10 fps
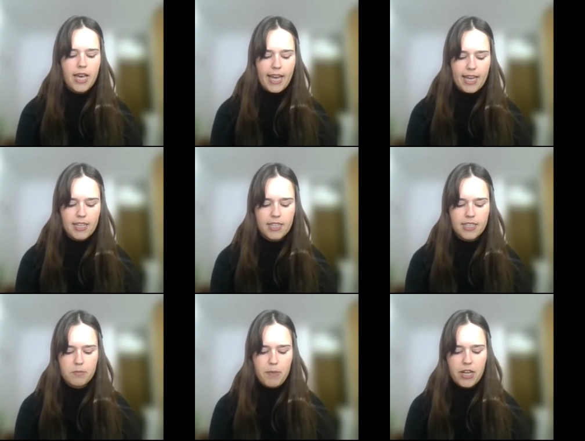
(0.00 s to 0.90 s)
Catalan
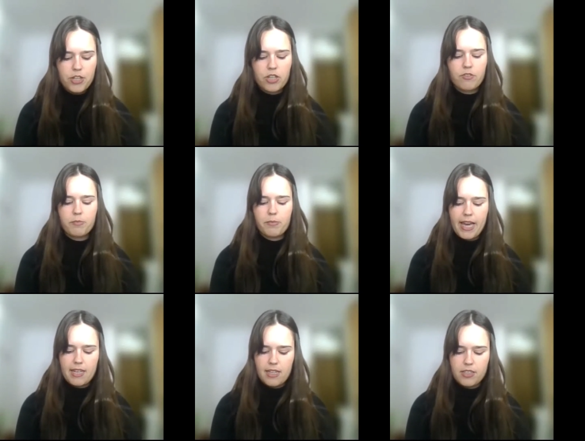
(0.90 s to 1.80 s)
and Spanish, and from
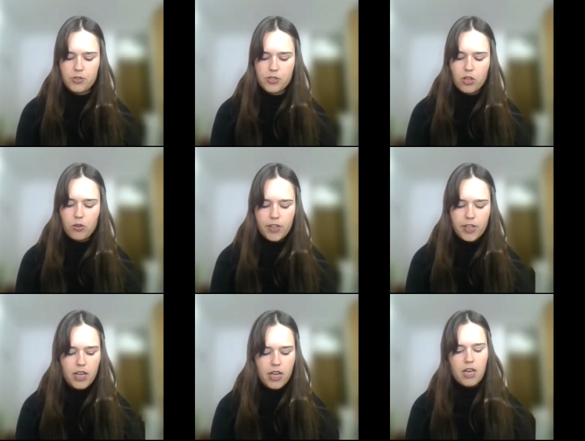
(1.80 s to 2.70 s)
Catalan to
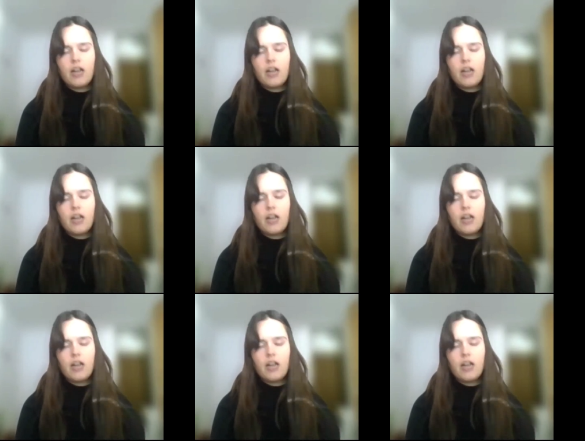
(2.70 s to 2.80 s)
Slovene.